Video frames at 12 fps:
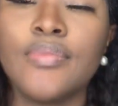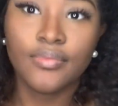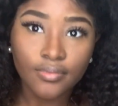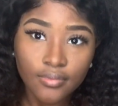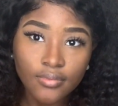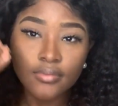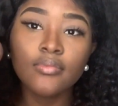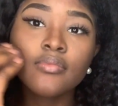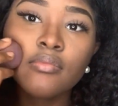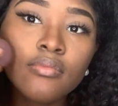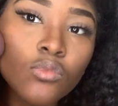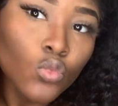to
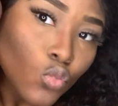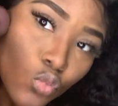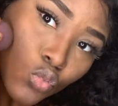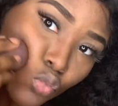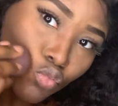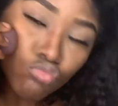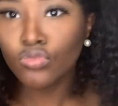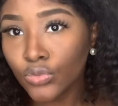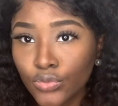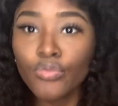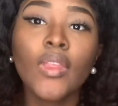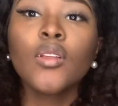blend a little more
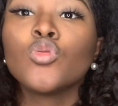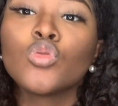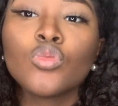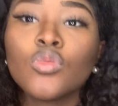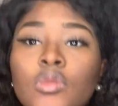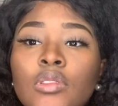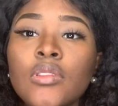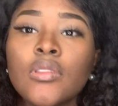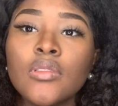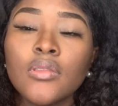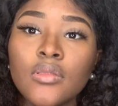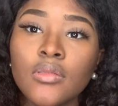
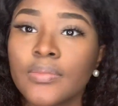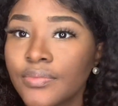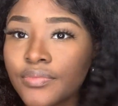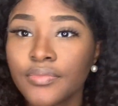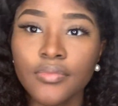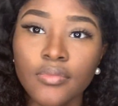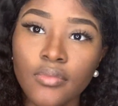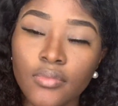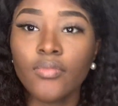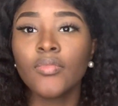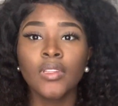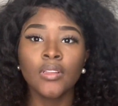because I don't want to go
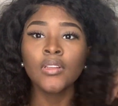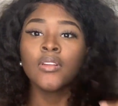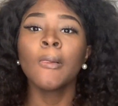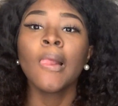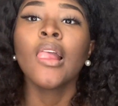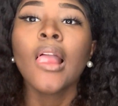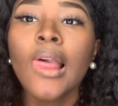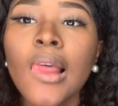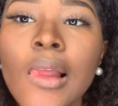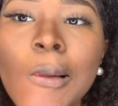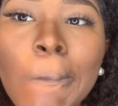outside and not be